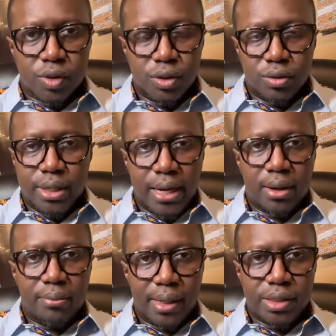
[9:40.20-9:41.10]
You could
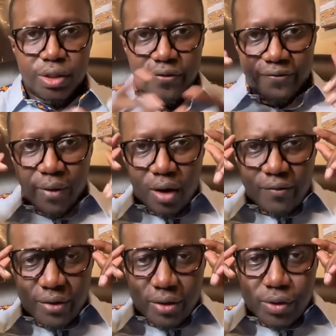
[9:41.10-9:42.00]
take a bunch of
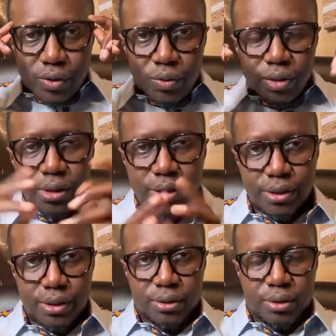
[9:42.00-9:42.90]
Harvard
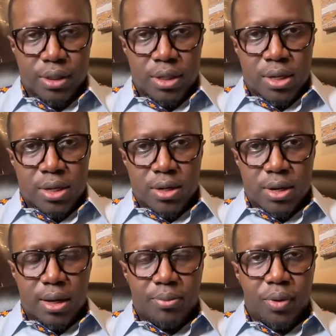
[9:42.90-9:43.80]
students
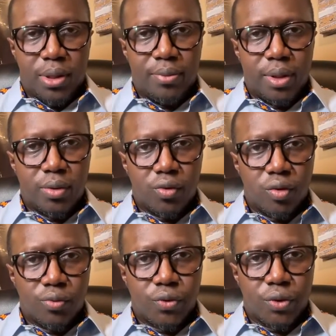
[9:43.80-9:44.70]
and put them in a
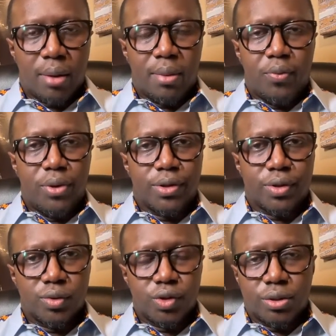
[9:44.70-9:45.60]
room to come up with a
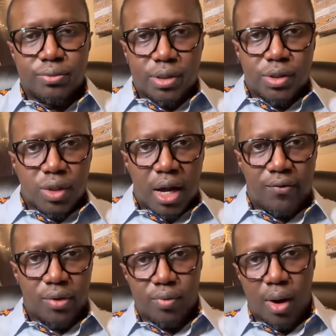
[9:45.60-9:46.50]
solution because you
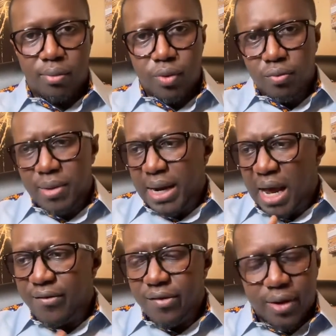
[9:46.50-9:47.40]
have one problem. You might
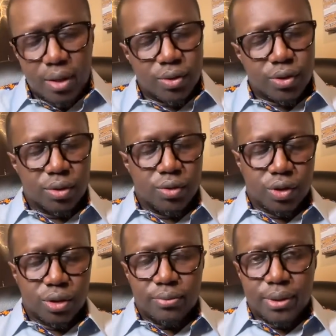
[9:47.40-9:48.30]
have a very good
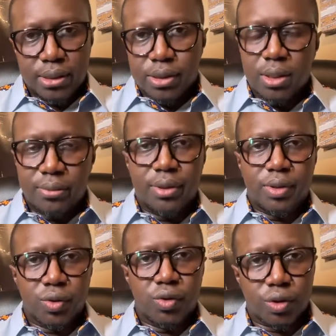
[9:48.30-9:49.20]
solution, but it's going to be
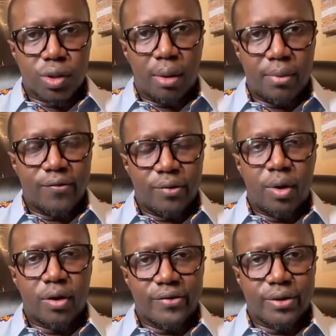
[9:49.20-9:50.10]
a solution coming
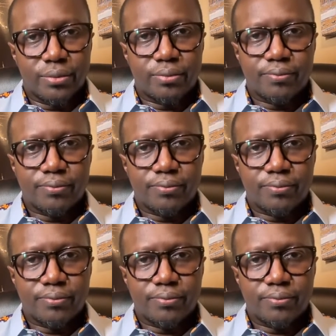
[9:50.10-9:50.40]
from Harvard.